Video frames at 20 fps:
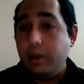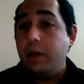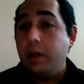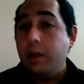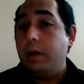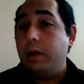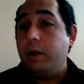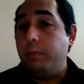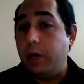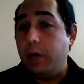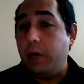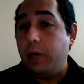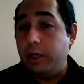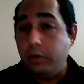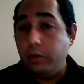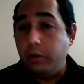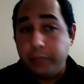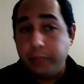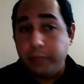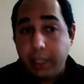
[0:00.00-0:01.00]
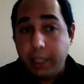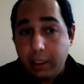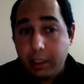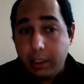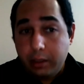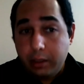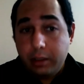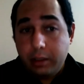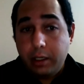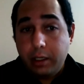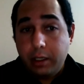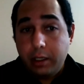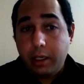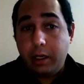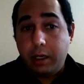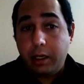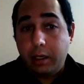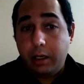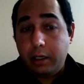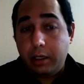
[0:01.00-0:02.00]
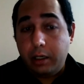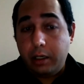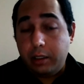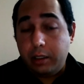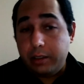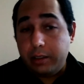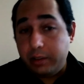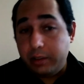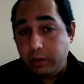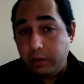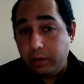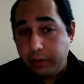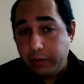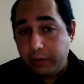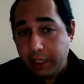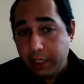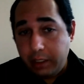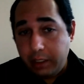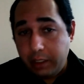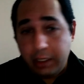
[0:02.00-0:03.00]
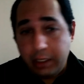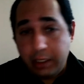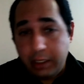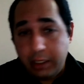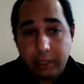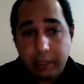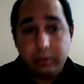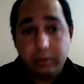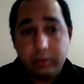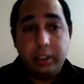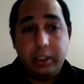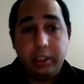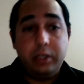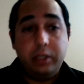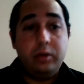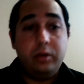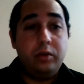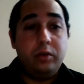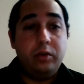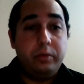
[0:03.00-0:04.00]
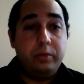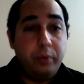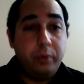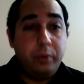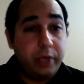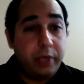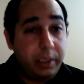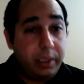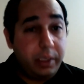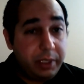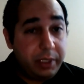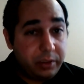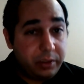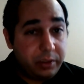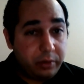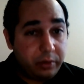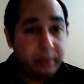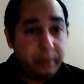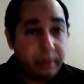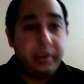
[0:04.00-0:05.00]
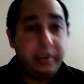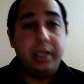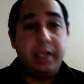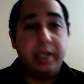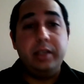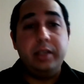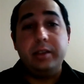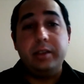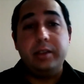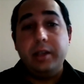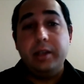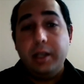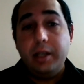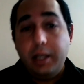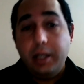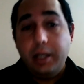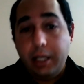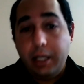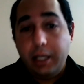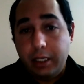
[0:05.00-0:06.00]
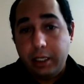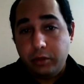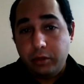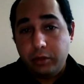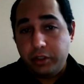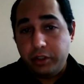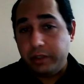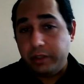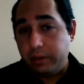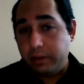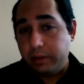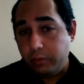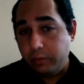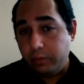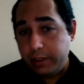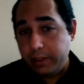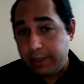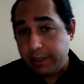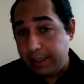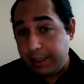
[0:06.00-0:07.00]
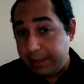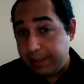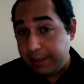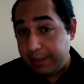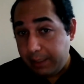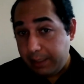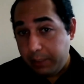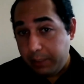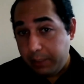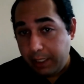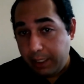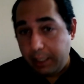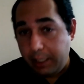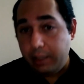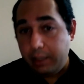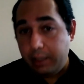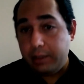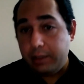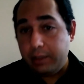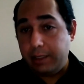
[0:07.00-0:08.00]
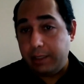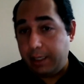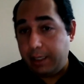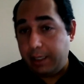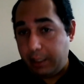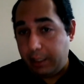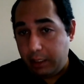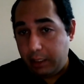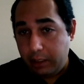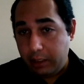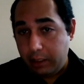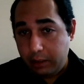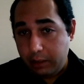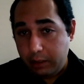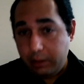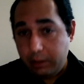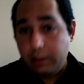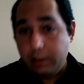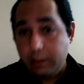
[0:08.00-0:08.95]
by obtain the certificate in accounting or bookkeeping certificate and register with the CBA, the Canadian